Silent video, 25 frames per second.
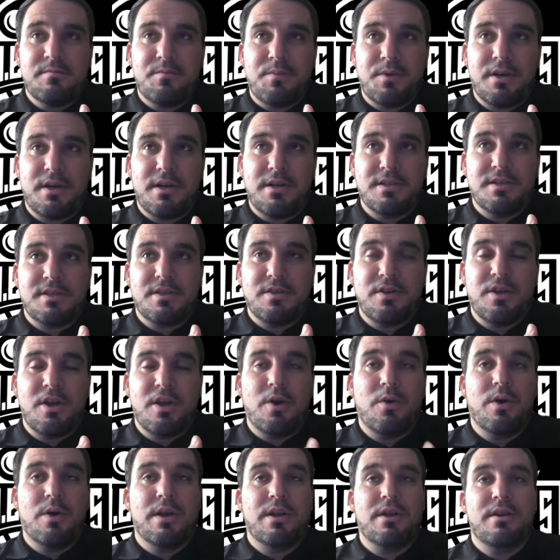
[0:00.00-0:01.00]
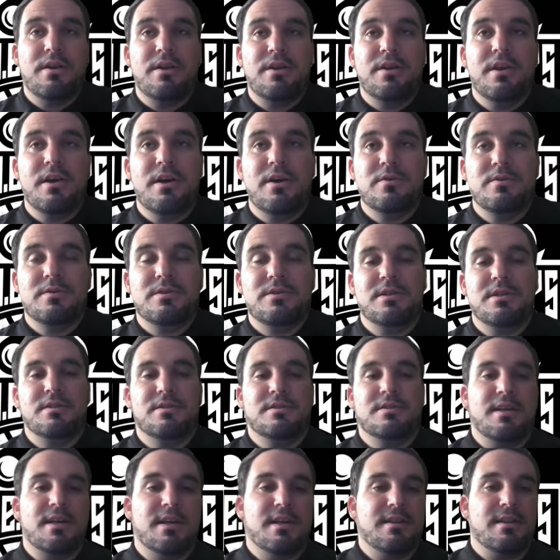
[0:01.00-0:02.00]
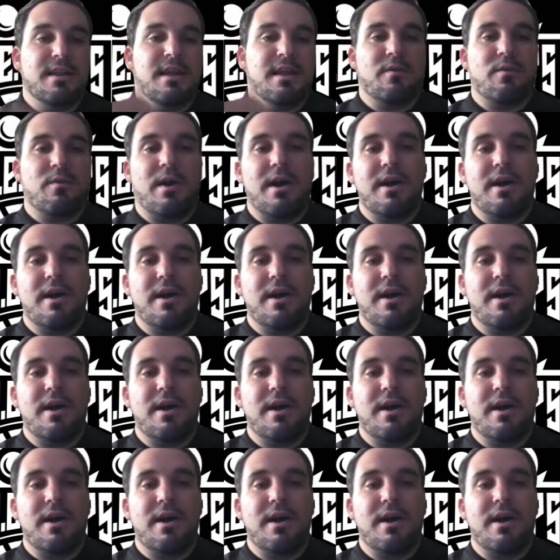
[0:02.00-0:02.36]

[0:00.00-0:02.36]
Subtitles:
but also knowing, to hit that